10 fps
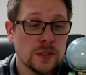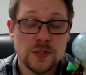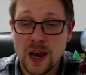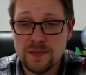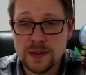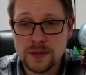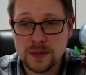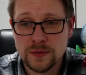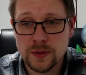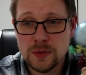Do you have either
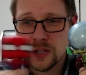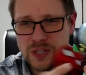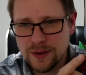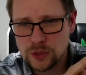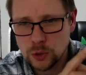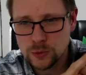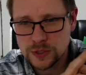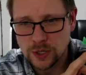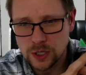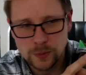of them? Do you have the glow in the
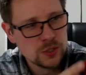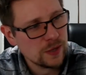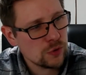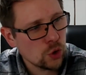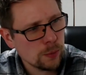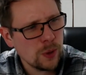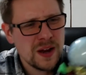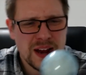dark one? Do you have the normal one?